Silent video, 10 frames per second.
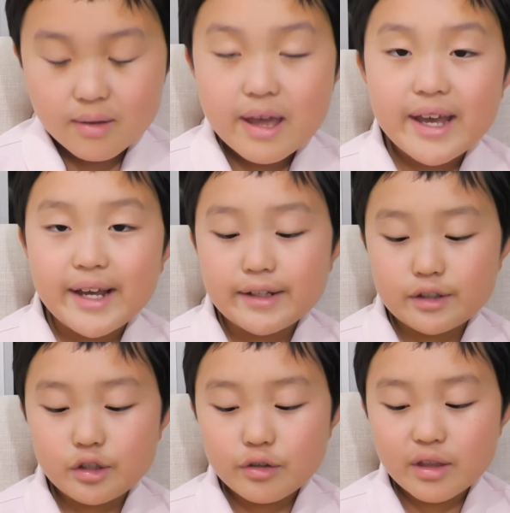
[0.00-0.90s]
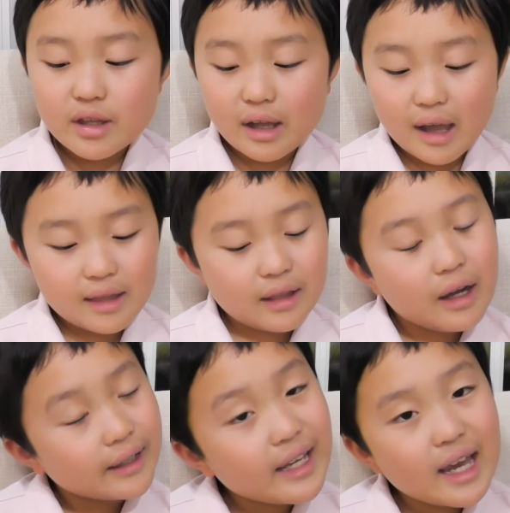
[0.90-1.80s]
And do you think, and
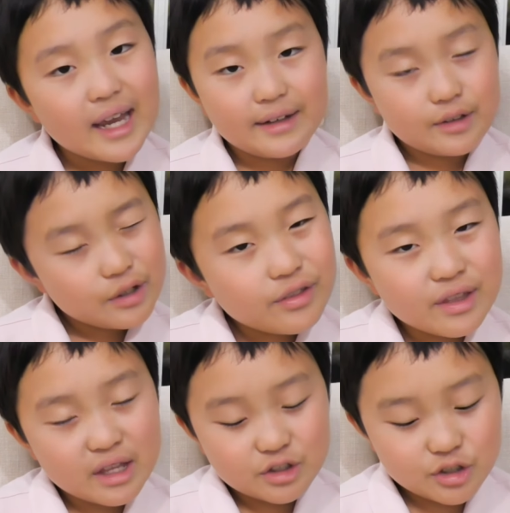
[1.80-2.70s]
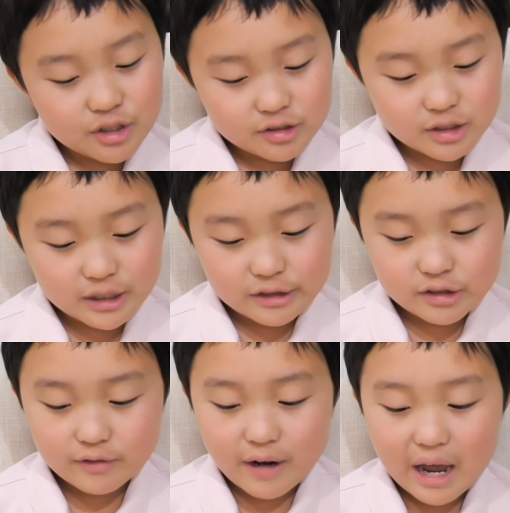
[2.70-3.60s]
again, do you think the cheerleader is gonna
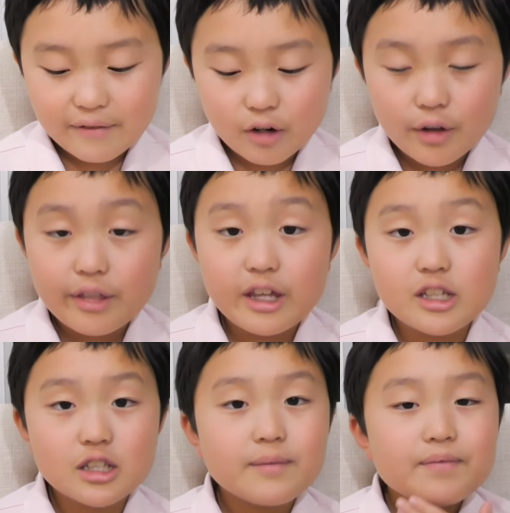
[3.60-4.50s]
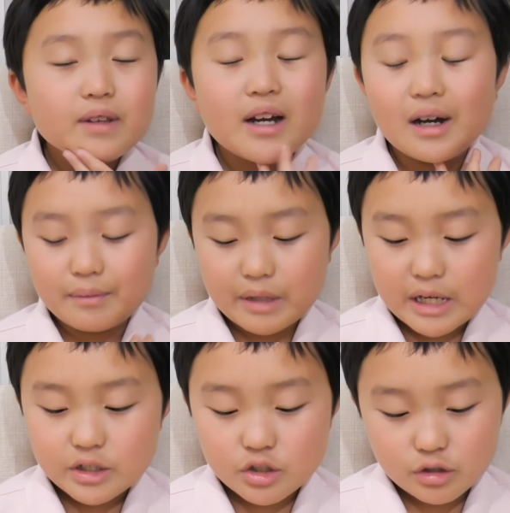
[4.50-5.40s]
survive all these um,
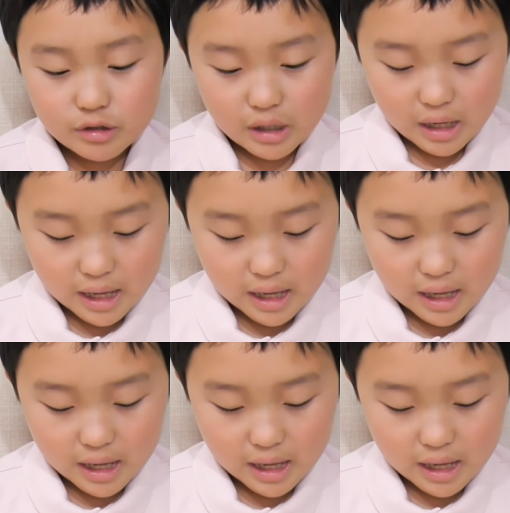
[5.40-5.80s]
dangers?